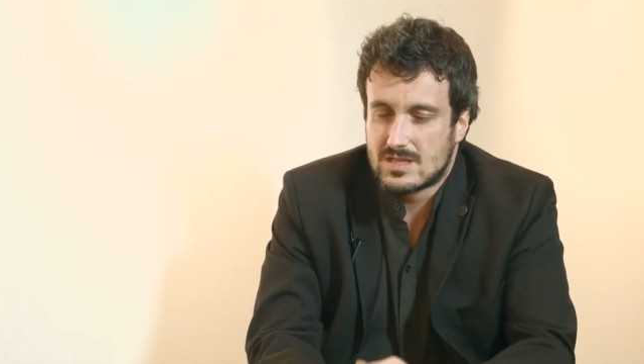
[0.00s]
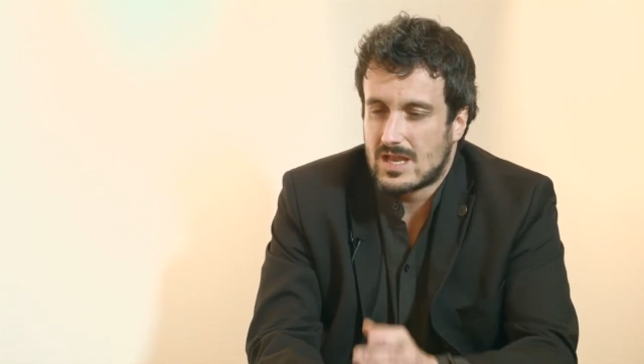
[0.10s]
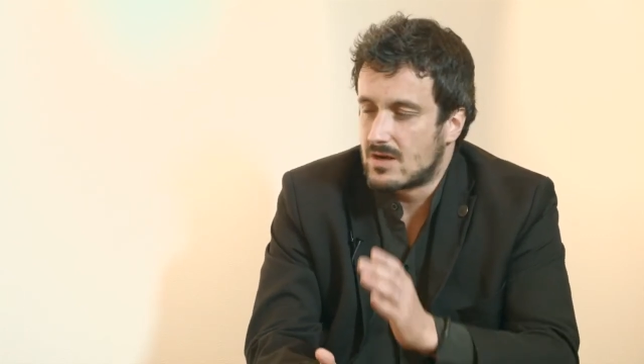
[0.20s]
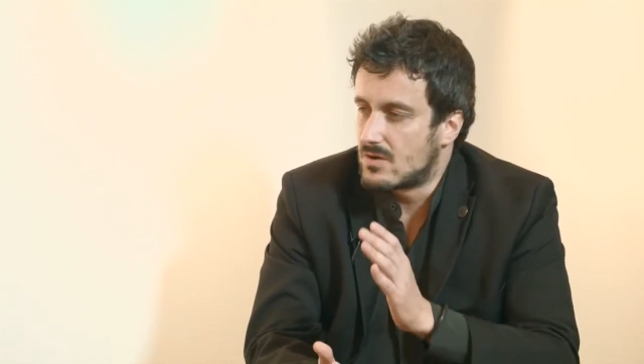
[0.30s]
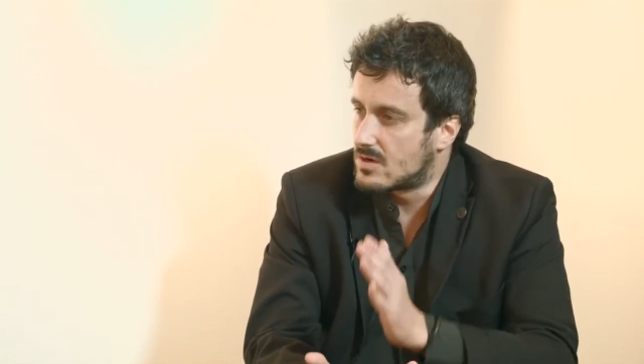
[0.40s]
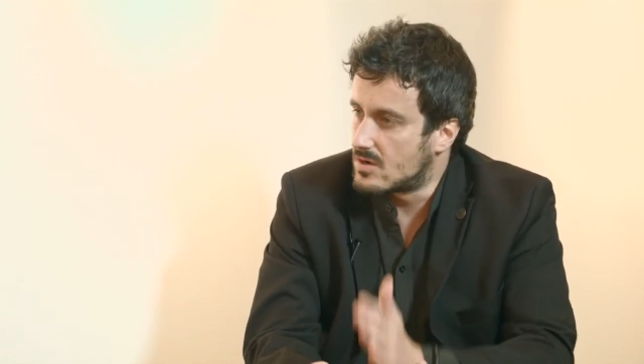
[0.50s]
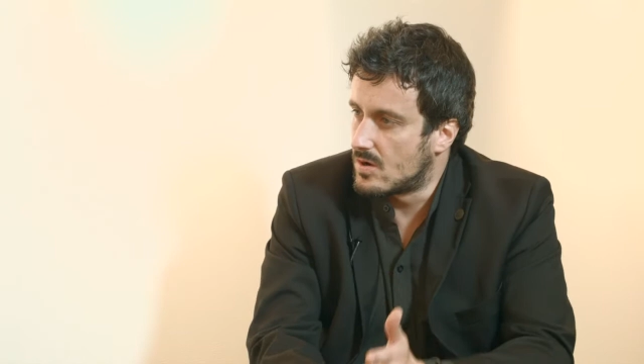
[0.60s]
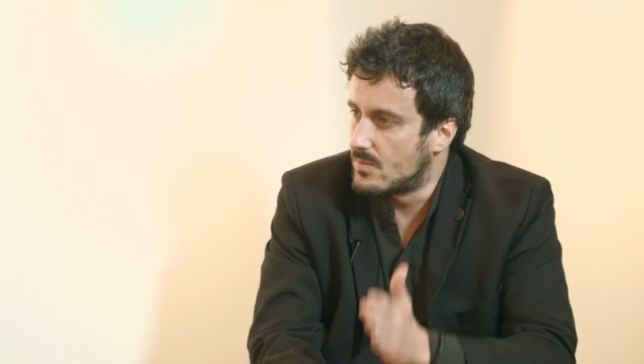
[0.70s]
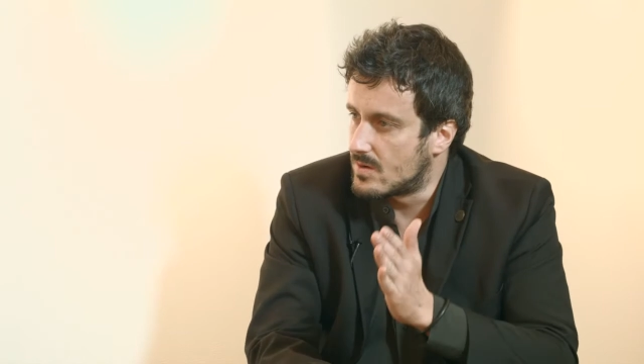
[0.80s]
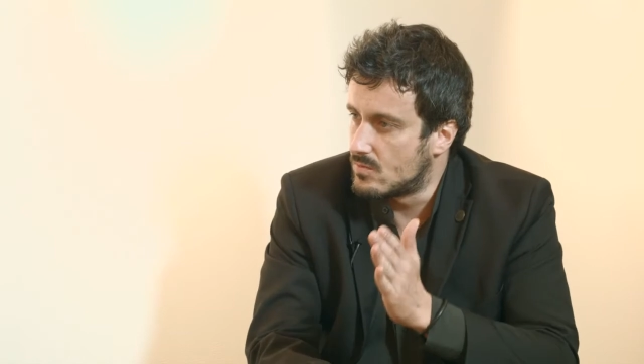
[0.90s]

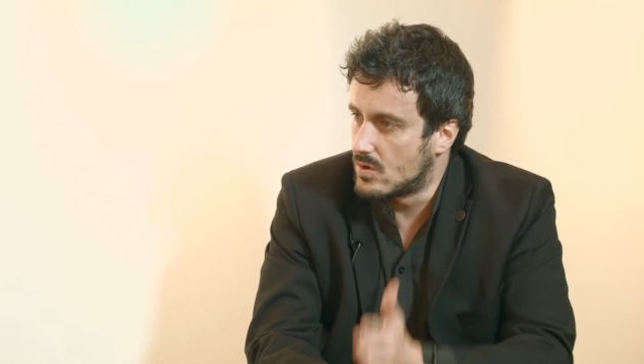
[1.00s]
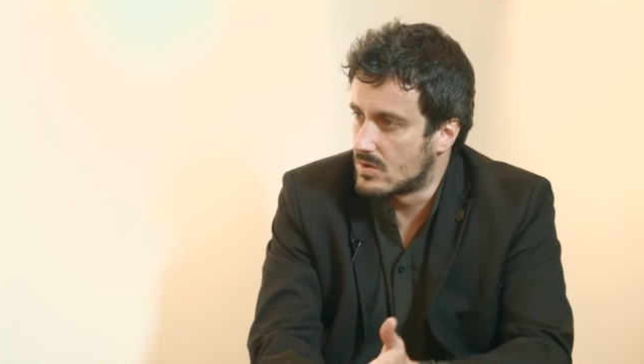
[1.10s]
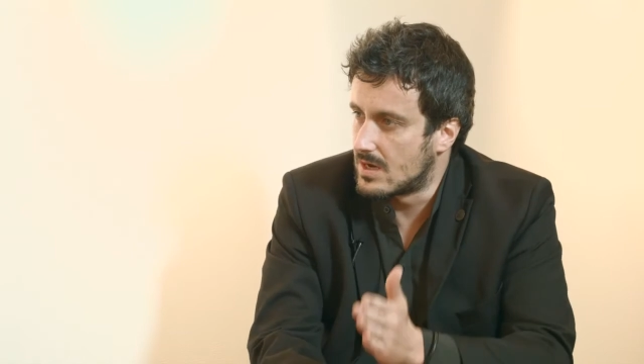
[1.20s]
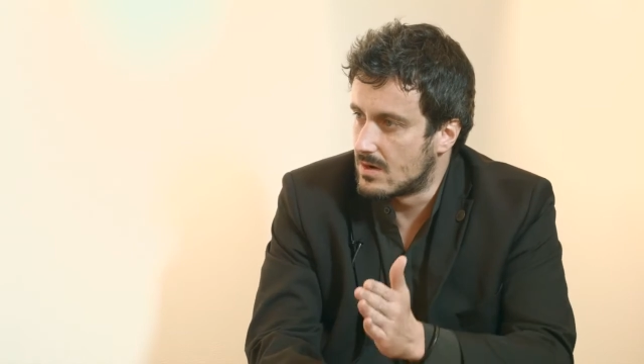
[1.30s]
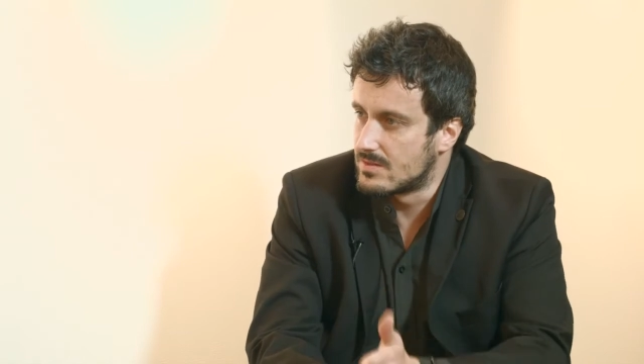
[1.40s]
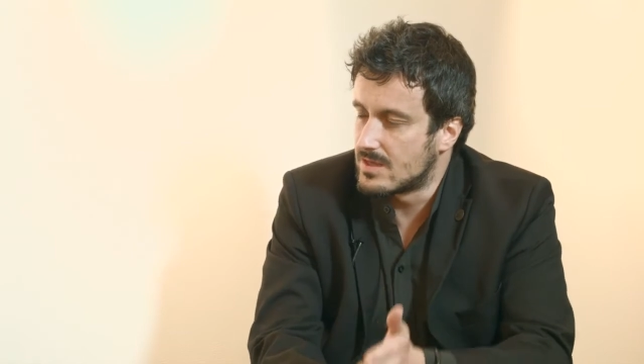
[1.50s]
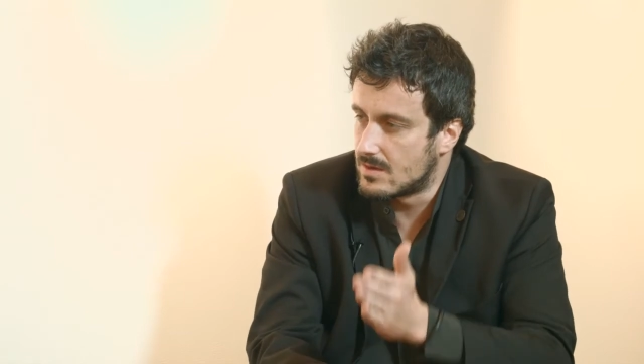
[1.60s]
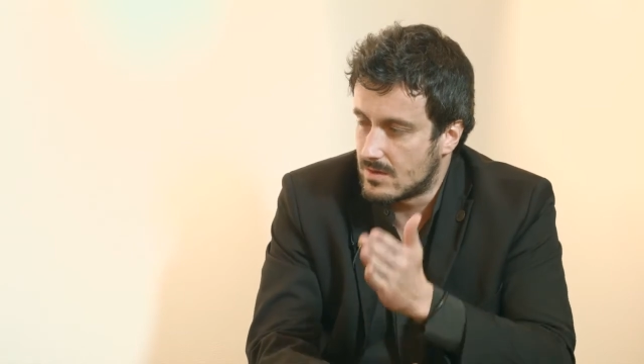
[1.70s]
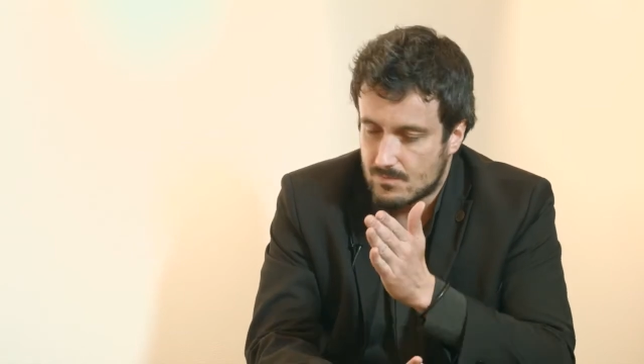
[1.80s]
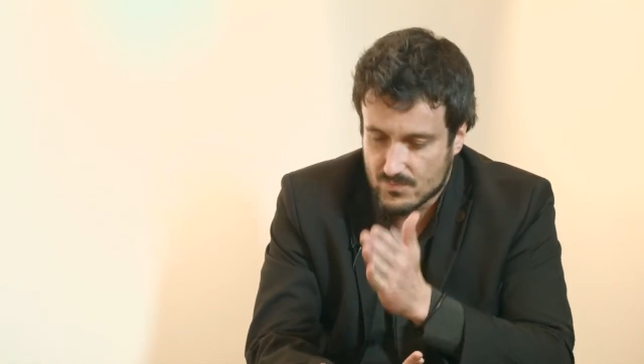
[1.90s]
techno-economic model on the